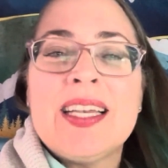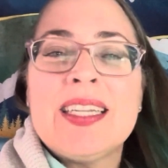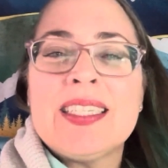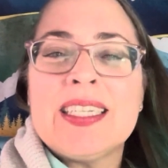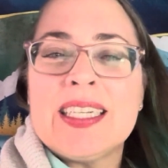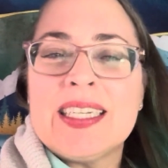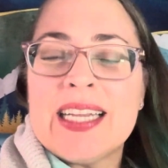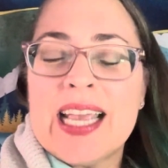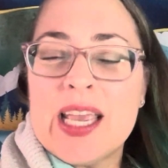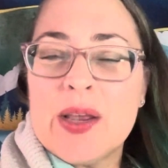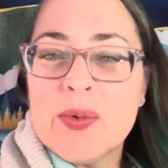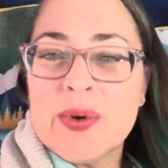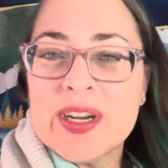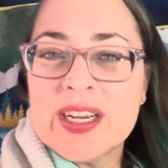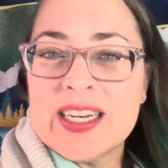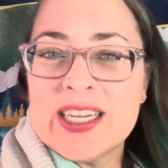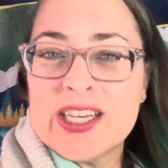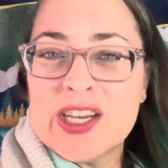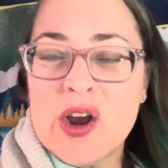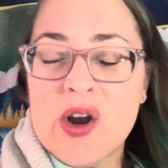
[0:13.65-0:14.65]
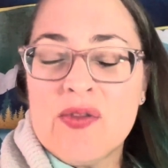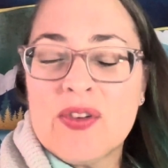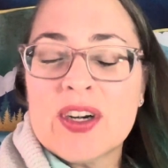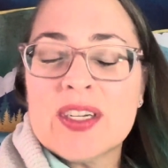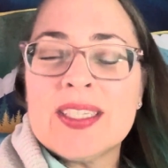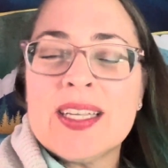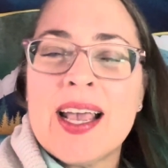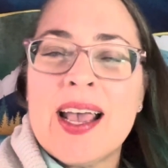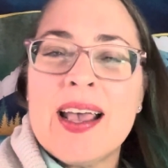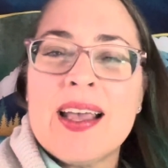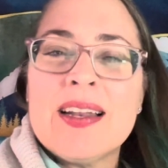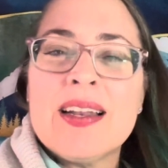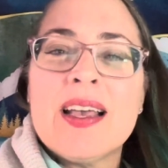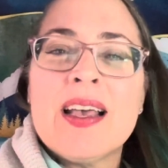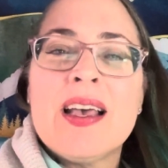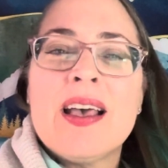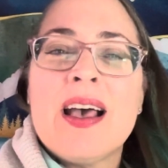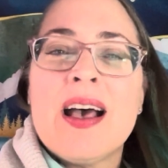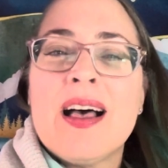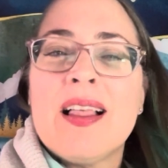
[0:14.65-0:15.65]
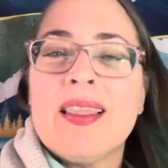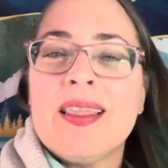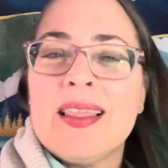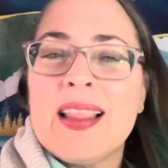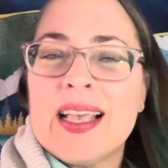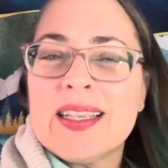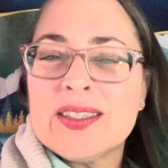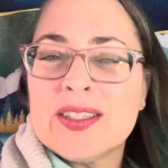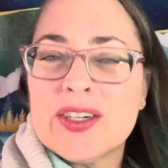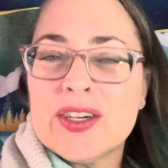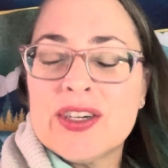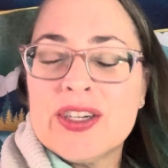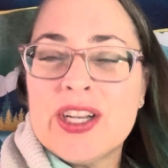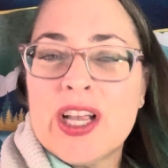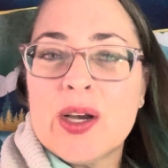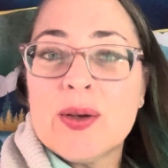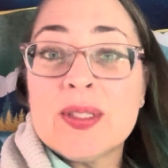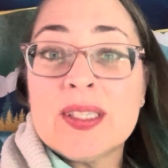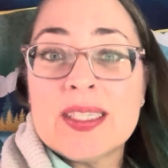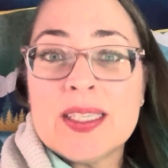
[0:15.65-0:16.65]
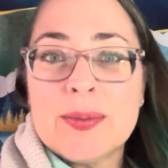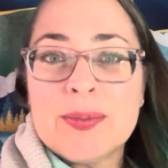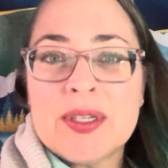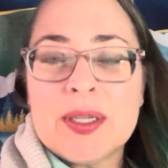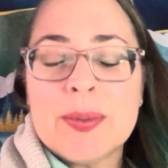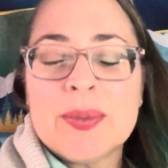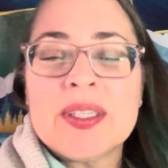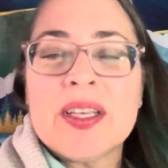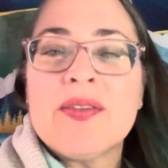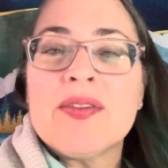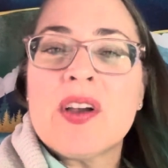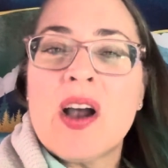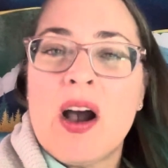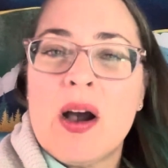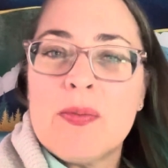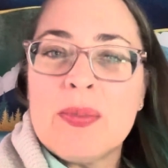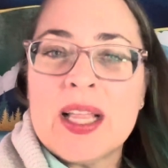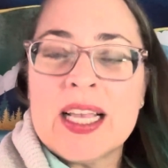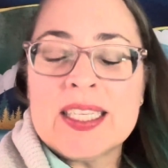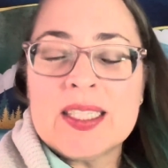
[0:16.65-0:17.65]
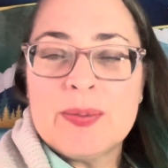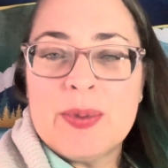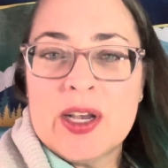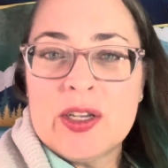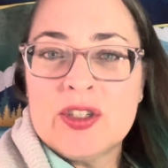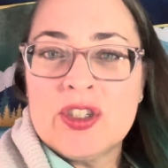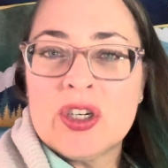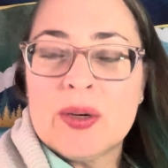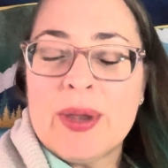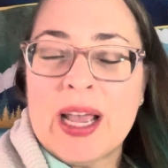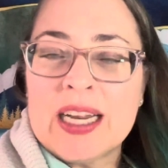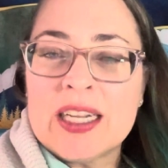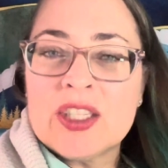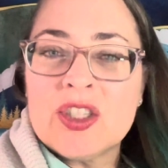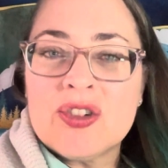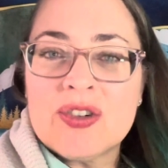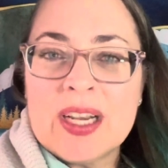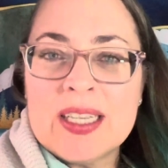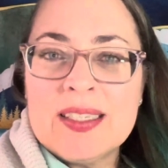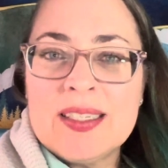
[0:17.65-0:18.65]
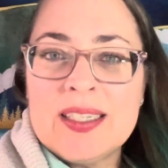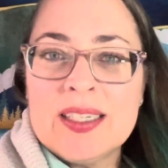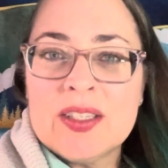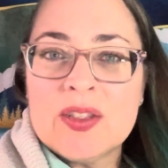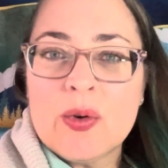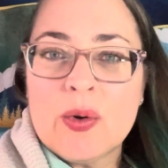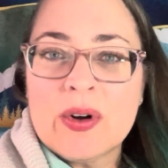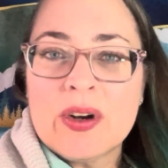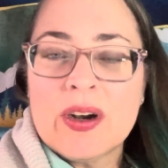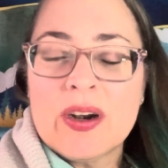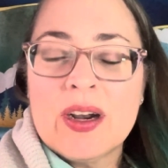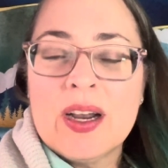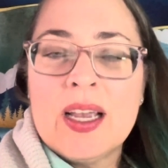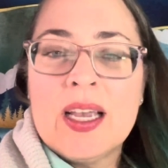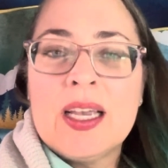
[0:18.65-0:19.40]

Today we're going to go over 10 lesser known symptoms of complex post-traumatic stress disorder.